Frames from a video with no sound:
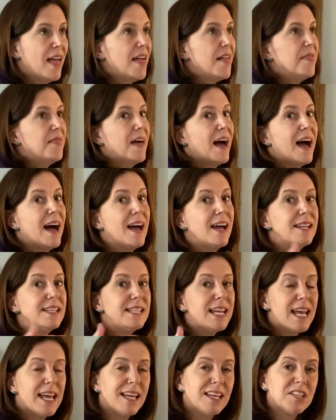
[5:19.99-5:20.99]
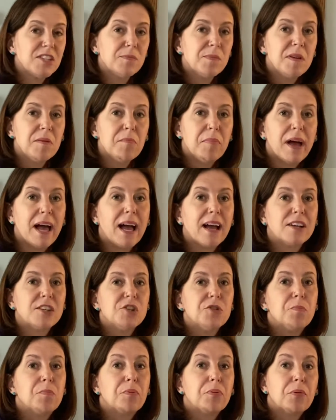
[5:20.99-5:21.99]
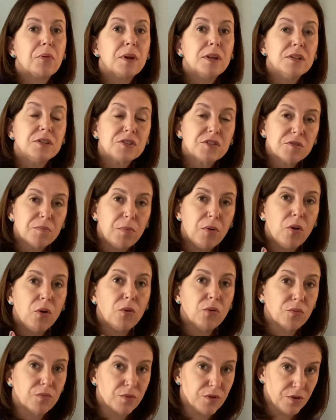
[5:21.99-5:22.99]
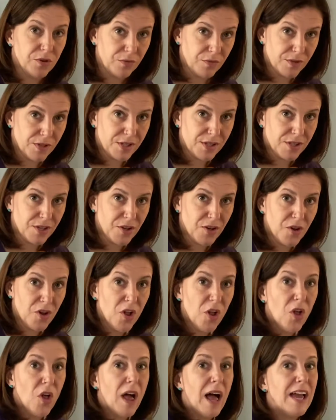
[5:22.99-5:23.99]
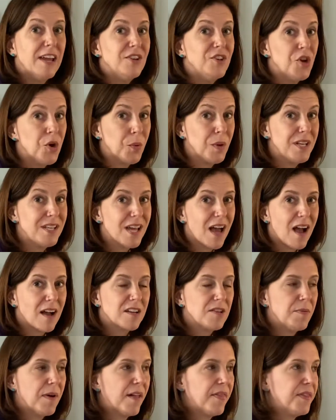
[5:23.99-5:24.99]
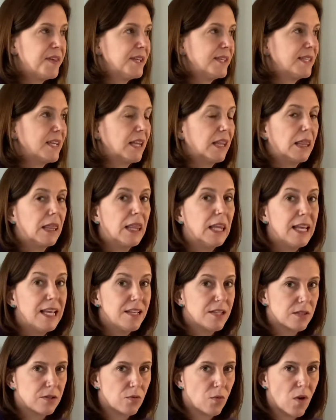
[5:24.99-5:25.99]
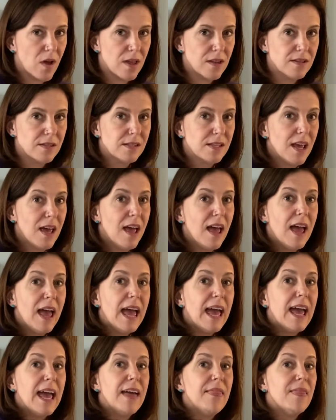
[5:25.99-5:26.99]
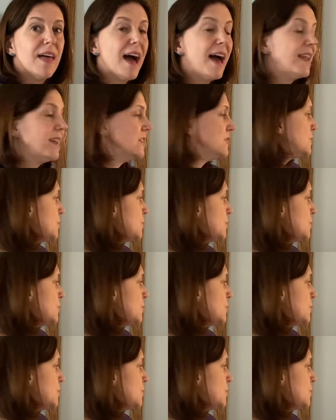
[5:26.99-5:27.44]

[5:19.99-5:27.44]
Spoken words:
That takes me back to principal roots. I know we talked about this at least once, and that is